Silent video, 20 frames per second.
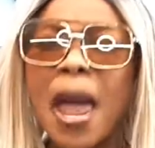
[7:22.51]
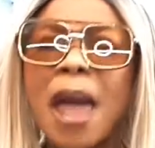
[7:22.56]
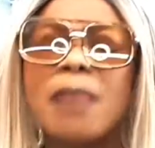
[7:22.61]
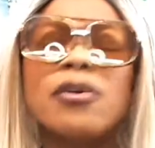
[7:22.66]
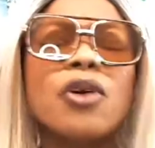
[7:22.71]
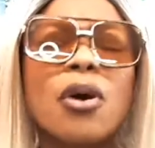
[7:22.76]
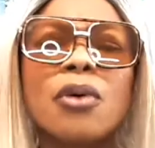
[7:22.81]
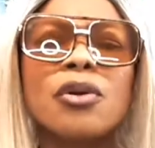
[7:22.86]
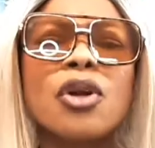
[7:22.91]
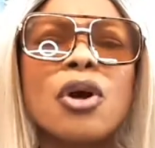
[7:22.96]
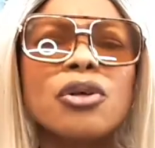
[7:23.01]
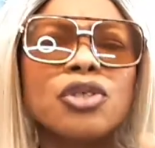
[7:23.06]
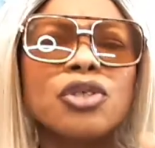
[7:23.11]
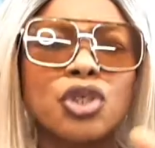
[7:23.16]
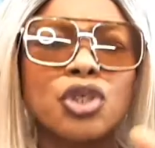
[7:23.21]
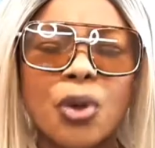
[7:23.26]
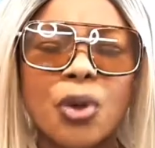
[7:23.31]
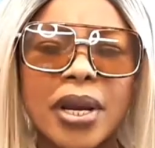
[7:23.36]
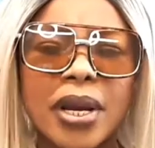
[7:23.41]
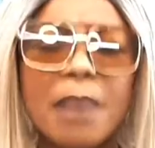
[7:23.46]
no, not
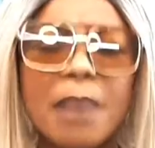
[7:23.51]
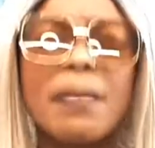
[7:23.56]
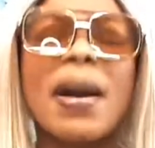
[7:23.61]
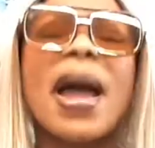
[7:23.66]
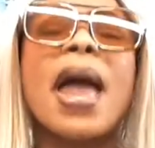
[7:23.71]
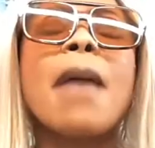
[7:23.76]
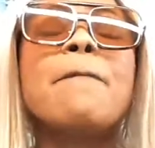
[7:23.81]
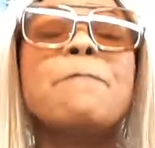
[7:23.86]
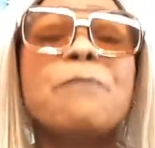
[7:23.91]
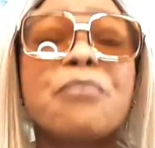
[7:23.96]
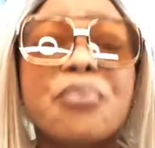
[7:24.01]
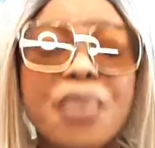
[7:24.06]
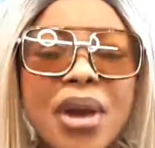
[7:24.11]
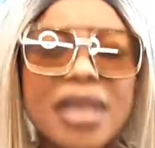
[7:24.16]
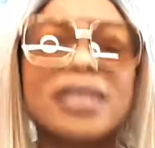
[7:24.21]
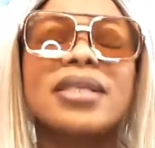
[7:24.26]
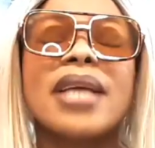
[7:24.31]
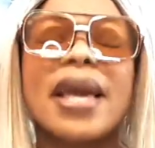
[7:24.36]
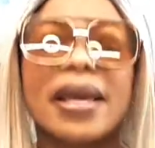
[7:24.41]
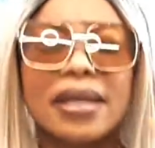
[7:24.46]
join, but
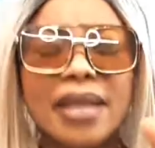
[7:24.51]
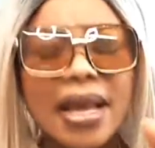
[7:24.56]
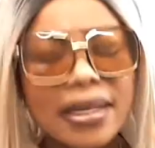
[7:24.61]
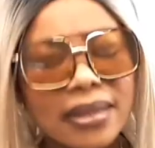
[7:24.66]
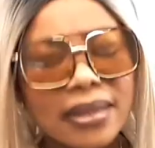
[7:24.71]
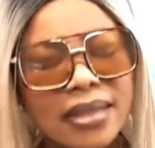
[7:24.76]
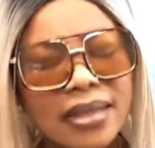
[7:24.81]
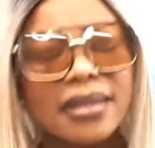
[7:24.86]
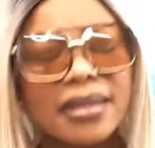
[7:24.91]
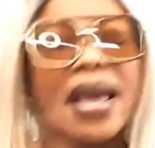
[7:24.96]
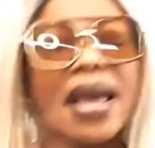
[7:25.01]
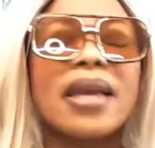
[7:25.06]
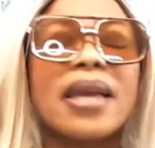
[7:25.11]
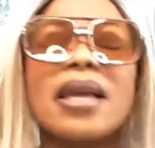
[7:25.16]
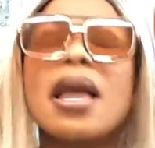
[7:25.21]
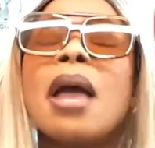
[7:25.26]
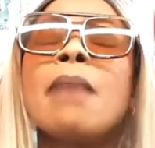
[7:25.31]
embrace them. That's the saying.